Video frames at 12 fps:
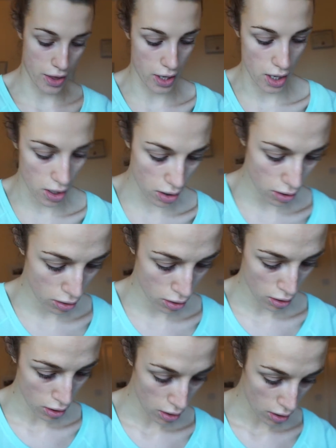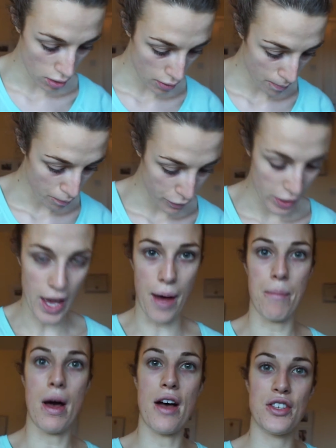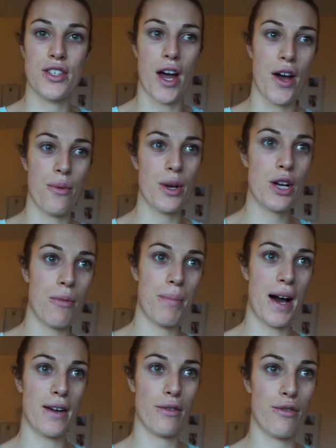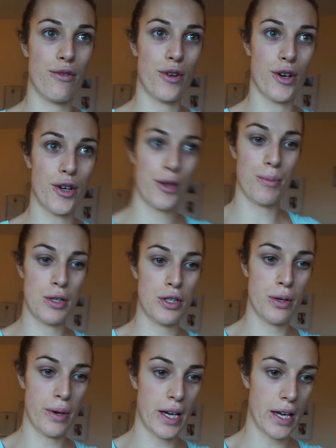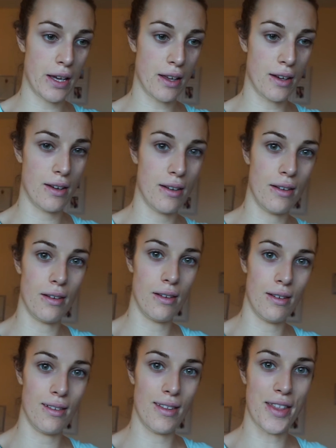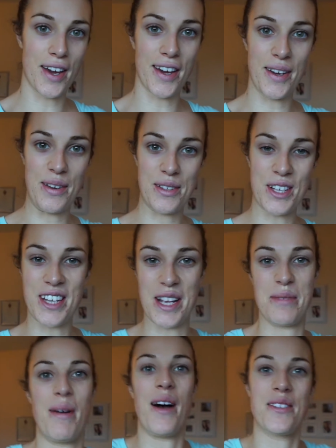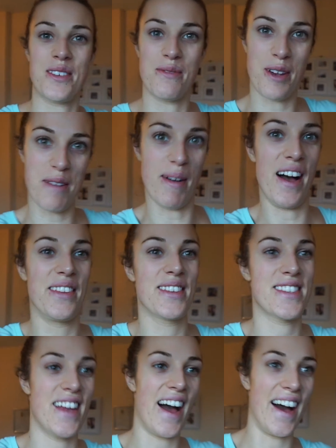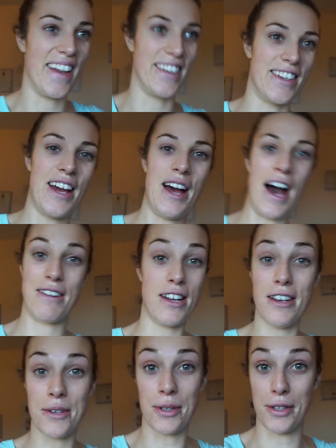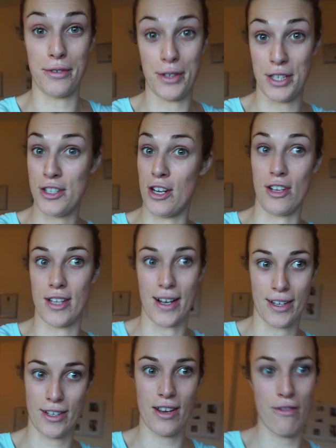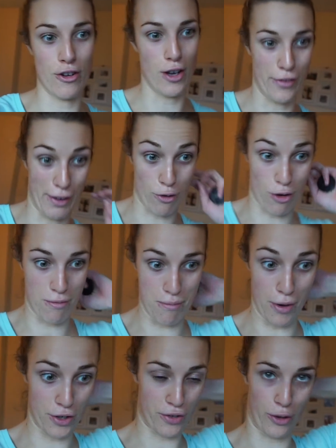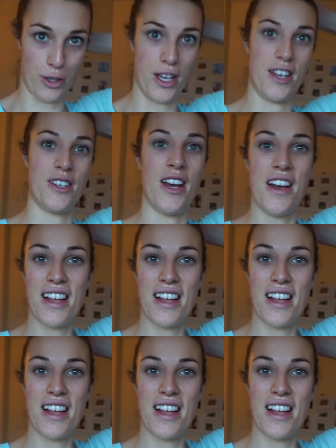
I think. Yeah, so we got back from doing those dismounts and remounts and I don't know what the footage looks like. I don't even know if I've got much footage.